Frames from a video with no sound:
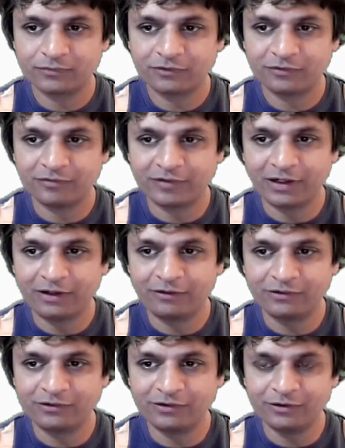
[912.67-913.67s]
So I click
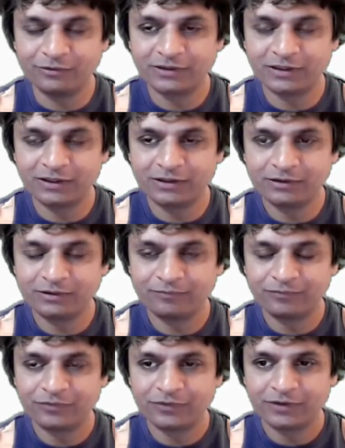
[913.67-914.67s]
on Toyota.
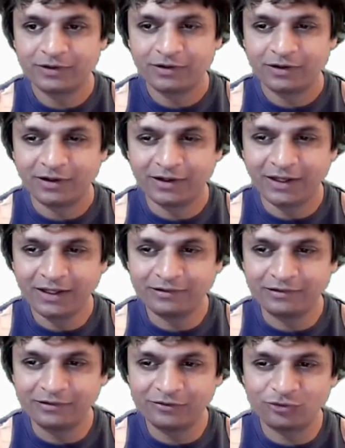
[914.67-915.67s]
I get a
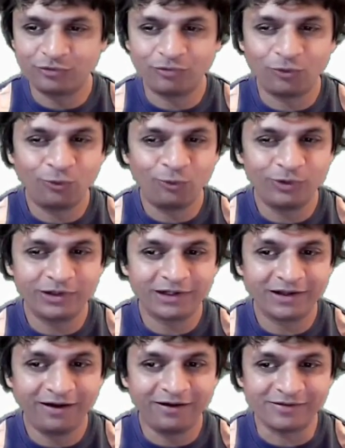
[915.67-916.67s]
list of all
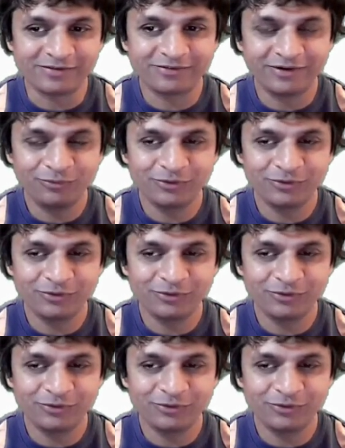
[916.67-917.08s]
cars, right?